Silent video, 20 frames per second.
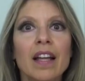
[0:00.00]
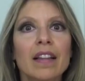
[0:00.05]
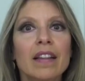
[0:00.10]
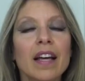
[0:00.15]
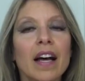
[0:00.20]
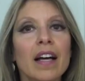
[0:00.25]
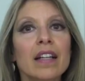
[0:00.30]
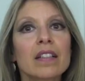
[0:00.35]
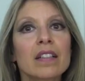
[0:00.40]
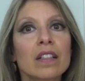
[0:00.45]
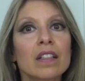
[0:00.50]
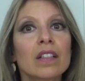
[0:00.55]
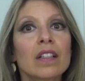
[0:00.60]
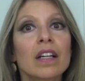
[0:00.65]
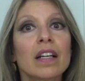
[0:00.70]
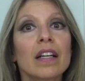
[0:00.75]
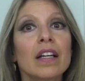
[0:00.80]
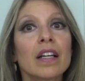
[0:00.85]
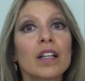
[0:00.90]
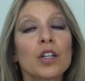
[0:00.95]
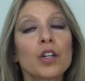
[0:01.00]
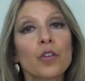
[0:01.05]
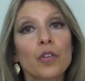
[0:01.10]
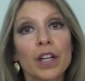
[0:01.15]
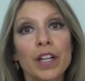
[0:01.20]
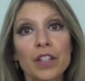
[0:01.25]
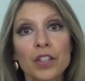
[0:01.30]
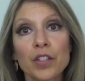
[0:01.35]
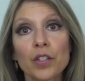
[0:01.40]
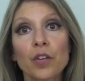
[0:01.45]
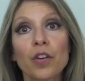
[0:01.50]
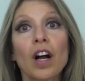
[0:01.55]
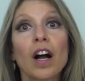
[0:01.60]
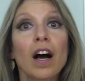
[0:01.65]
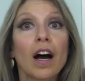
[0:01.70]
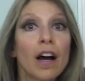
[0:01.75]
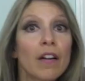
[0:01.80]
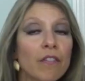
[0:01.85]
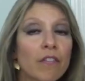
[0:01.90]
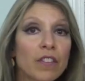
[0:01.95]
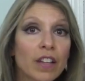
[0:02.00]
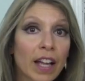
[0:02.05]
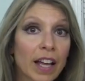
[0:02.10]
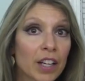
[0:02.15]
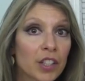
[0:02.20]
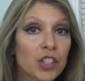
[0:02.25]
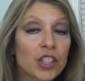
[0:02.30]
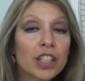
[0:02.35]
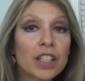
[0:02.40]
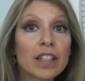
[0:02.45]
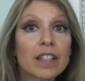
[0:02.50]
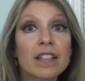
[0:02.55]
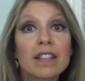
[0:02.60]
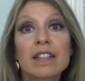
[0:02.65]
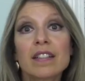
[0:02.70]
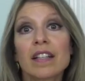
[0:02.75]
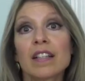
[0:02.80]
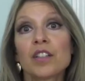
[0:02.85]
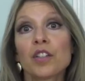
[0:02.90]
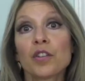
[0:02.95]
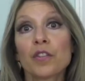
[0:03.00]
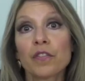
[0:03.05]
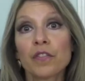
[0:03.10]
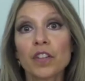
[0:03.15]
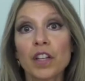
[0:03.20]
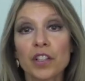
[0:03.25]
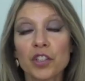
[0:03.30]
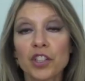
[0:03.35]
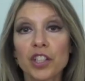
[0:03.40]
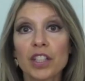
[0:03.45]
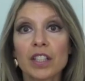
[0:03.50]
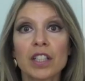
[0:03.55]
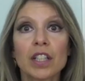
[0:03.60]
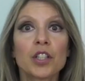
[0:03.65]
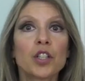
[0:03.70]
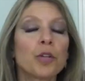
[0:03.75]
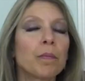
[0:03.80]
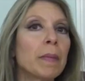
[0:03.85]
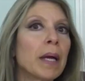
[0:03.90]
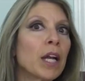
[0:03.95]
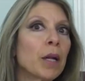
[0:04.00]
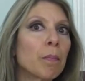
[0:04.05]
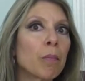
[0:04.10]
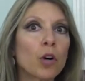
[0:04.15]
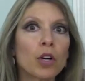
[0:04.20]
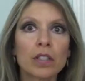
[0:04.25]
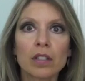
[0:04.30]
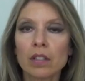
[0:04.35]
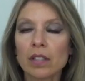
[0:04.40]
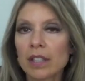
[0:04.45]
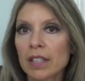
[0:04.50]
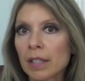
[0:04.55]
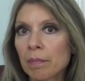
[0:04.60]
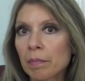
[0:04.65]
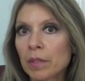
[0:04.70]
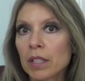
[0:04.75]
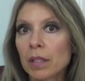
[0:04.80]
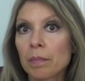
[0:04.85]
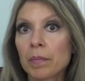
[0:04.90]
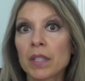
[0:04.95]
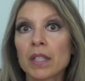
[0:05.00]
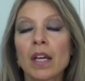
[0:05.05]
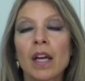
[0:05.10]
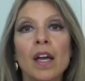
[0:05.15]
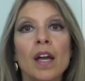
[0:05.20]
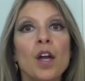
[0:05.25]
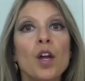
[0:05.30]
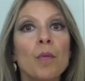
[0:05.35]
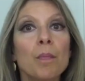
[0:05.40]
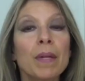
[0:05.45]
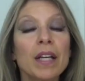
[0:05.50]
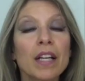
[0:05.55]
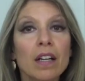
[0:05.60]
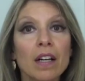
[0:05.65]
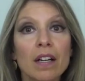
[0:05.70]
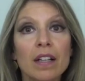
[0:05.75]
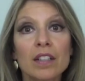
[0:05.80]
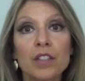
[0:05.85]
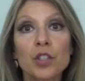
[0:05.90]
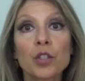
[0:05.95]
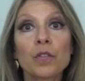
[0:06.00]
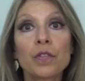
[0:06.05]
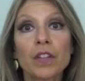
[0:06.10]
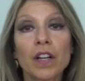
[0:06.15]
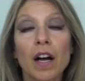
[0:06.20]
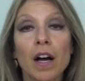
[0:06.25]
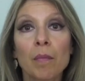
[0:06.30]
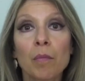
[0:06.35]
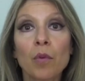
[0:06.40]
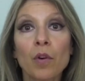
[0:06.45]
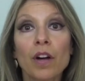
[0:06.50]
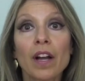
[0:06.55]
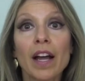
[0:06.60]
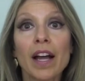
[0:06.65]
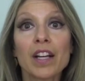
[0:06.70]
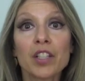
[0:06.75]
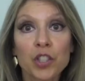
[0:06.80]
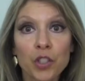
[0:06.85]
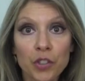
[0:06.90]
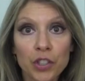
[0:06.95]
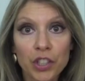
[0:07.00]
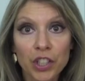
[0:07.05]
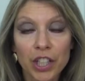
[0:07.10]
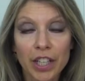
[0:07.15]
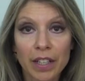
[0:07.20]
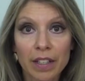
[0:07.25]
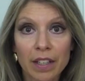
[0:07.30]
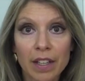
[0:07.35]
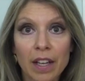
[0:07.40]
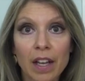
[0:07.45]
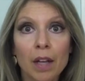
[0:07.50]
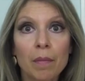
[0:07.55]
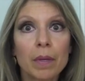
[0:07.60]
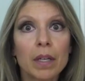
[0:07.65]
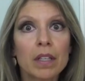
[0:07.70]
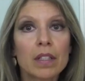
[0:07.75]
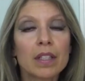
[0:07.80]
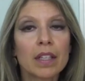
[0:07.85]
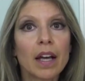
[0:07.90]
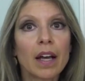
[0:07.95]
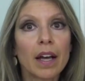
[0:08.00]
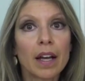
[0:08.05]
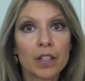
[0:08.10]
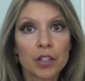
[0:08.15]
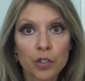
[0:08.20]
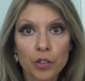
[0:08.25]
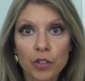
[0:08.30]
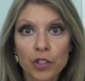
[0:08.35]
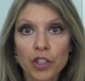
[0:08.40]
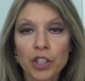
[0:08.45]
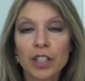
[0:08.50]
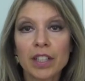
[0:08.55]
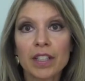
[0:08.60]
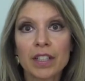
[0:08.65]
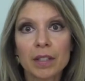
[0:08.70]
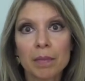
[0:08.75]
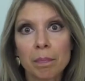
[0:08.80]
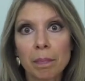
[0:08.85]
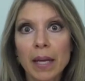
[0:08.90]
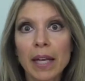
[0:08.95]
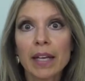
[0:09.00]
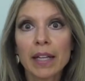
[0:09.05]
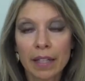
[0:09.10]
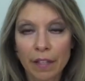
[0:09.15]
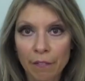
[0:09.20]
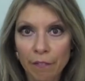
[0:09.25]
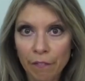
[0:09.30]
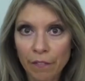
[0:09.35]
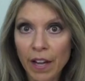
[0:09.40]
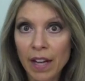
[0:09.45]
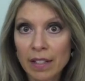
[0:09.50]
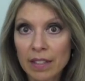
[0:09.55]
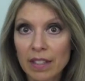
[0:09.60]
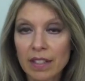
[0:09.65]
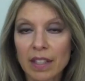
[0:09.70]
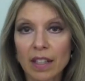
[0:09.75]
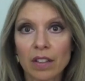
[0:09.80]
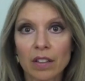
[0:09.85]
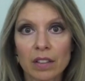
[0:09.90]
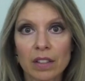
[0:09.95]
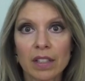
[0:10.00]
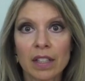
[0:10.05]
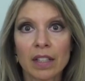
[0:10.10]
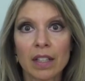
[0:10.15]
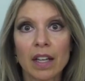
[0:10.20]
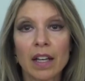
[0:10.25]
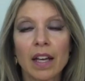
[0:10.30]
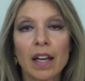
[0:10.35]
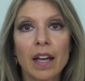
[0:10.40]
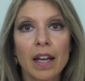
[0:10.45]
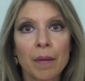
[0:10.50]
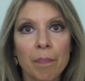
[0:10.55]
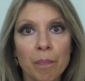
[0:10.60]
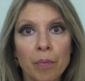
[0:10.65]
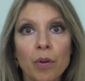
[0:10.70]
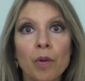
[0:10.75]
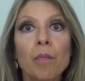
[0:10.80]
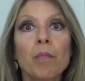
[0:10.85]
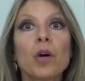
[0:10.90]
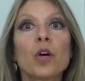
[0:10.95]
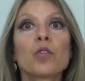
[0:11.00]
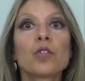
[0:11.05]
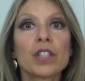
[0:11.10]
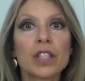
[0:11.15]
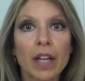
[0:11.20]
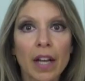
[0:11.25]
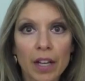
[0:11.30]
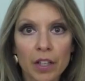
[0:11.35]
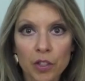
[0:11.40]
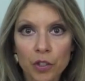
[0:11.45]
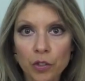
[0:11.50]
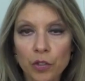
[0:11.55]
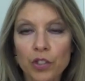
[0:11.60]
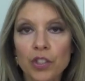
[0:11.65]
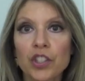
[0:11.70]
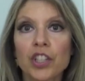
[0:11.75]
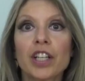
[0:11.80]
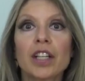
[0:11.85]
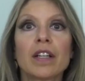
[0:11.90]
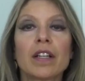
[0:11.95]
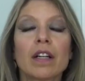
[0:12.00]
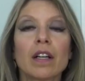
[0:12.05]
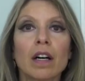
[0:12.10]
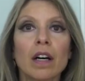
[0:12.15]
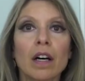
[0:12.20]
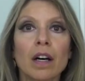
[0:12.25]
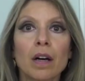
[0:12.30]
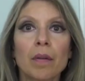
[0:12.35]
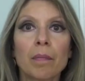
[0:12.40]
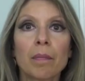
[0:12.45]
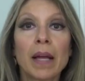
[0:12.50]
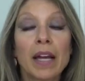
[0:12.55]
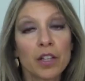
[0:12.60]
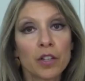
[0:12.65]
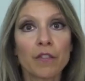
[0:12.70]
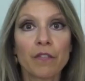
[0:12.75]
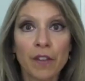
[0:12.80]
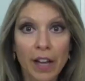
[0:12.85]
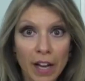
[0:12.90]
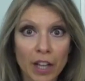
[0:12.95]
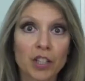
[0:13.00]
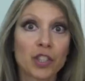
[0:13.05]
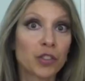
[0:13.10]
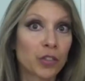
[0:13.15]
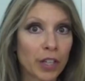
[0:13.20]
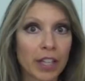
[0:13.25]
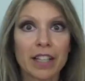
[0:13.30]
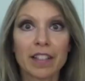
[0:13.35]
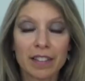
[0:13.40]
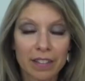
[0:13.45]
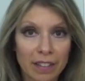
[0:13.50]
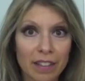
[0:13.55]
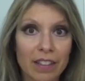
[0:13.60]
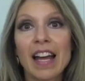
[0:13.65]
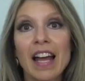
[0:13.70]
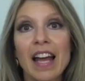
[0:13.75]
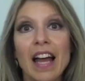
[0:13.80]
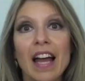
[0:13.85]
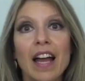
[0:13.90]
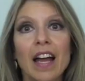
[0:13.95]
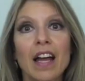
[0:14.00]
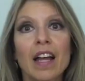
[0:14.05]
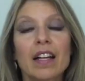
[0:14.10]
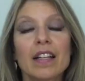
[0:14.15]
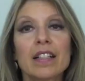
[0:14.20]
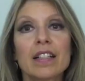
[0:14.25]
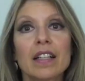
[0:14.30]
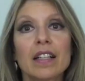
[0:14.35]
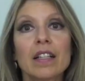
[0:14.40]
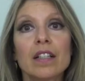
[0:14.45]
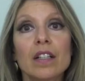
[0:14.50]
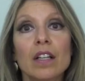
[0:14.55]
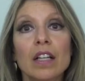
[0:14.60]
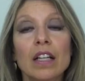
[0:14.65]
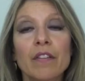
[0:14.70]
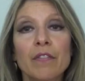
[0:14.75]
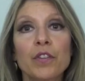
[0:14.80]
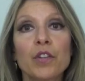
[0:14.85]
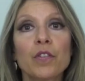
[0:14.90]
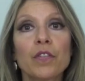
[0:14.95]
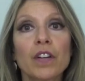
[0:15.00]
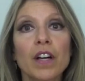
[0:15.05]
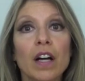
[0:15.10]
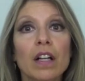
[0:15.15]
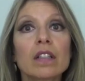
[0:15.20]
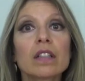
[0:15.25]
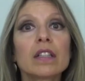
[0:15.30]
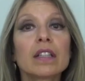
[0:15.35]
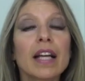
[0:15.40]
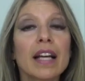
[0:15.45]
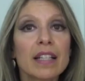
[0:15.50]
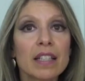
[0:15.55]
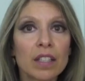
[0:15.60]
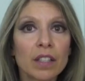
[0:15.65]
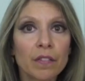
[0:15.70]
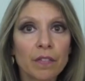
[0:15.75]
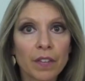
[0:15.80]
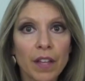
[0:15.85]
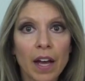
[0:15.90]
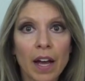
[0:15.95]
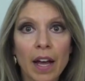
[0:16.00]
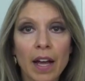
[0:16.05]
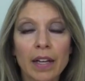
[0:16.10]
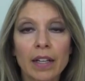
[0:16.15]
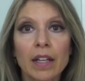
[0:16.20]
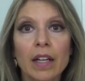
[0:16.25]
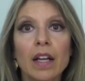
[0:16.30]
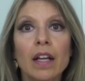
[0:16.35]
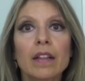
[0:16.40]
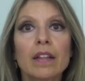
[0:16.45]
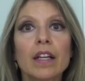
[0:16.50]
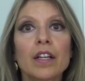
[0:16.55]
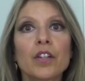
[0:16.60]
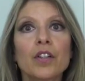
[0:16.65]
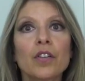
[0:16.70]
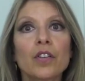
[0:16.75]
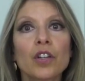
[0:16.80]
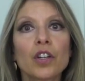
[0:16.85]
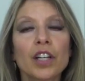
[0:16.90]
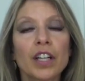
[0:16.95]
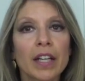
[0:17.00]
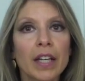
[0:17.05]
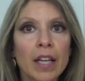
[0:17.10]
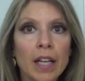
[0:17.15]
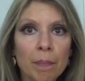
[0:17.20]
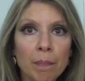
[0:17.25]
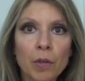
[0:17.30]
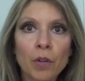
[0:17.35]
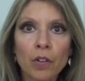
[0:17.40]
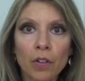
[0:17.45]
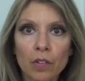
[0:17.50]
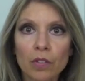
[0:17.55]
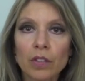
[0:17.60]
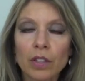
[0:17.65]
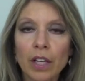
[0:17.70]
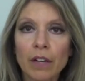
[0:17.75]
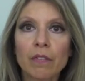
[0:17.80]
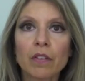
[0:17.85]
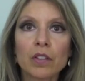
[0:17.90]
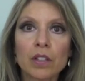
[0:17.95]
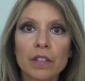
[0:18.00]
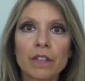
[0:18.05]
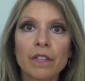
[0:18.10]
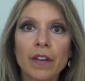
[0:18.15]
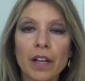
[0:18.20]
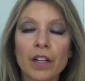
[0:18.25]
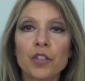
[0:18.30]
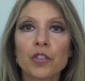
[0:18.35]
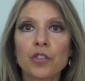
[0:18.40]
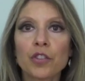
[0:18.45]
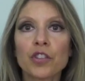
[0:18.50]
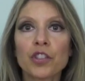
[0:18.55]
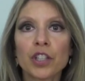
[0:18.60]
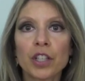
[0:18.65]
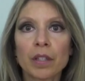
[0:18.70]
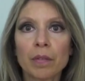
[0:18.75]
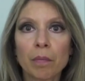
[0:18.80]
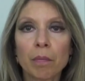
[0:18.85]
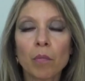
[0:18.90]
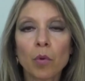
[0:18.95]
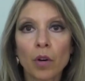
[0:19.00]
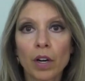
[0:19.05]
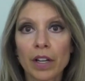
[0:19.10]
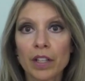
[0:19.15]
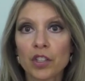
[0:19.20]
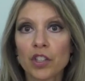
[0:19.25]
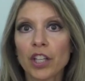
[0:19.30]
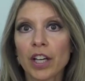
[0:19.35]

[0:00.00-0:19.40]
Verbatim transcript: That's going to increase your hot flashes and your flushes and your menopausal symptoms because you've got more estrogen because estrogen is made in fat cells. It, it promotes estrogen um, manufacturing and if you've got less of that then you're going to keep your levels of estrogen more in